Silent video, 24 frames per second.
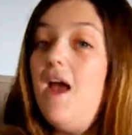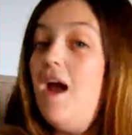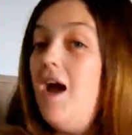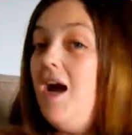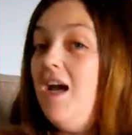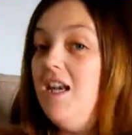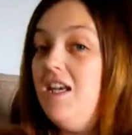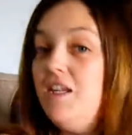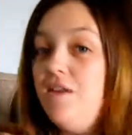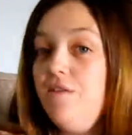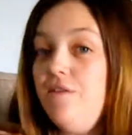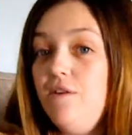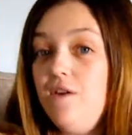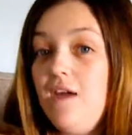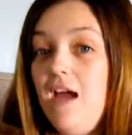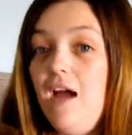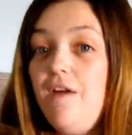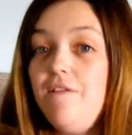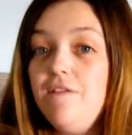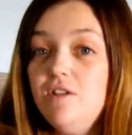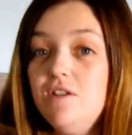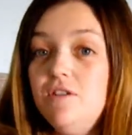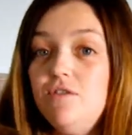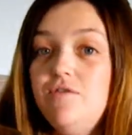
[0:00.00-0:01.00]
And if you
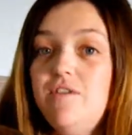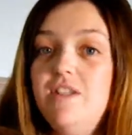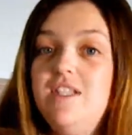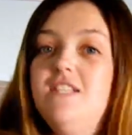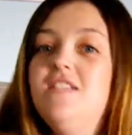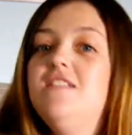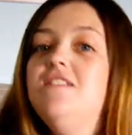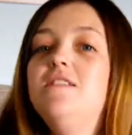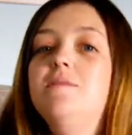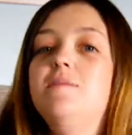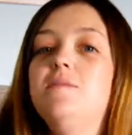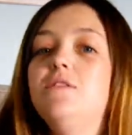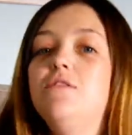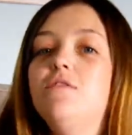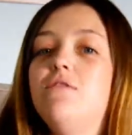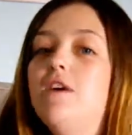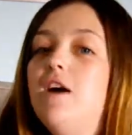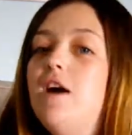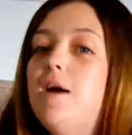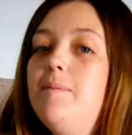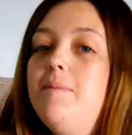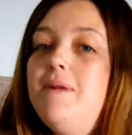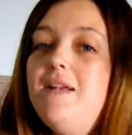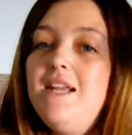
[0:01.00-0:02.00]
haven't already
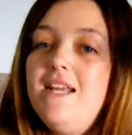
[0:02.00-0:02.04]
subscribed,